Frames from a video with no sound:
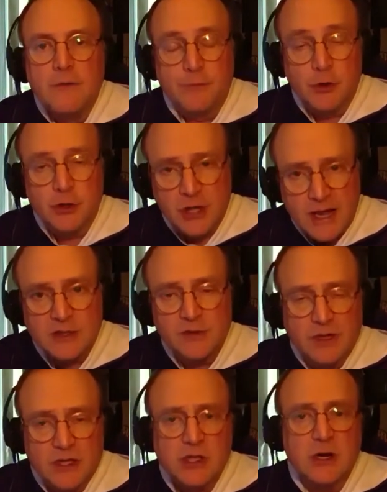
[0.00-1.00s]
for science
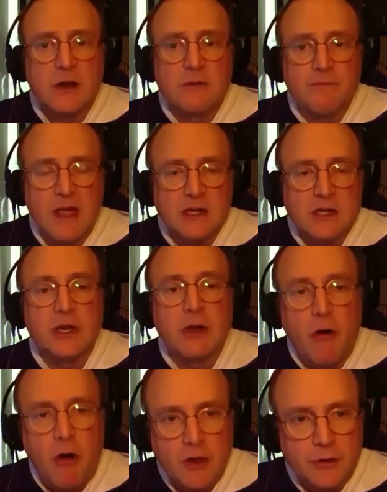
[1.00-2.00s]
fiction and fantasy
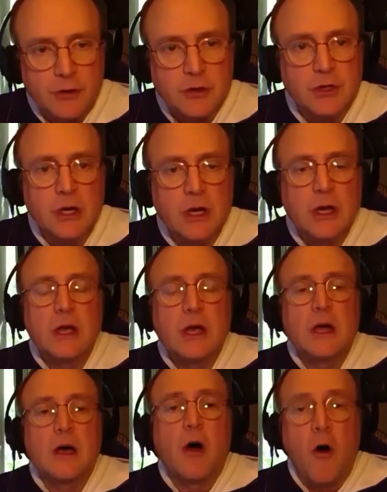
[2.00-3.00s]
authors
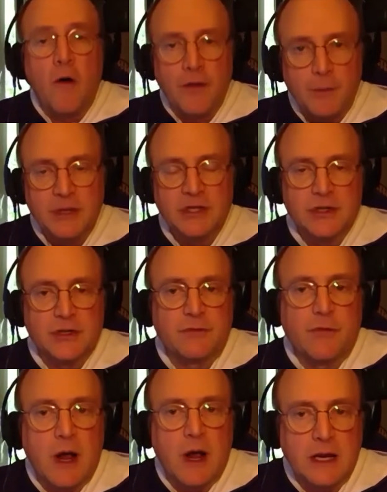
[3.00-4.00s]
on the business of
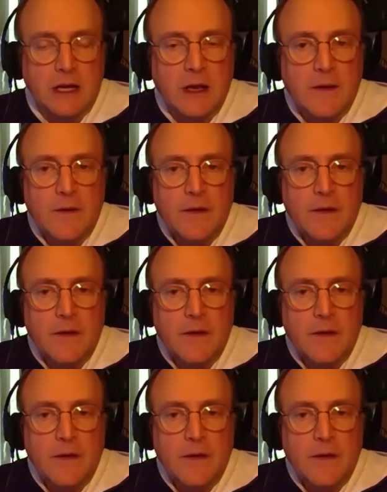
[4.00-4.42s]
writing.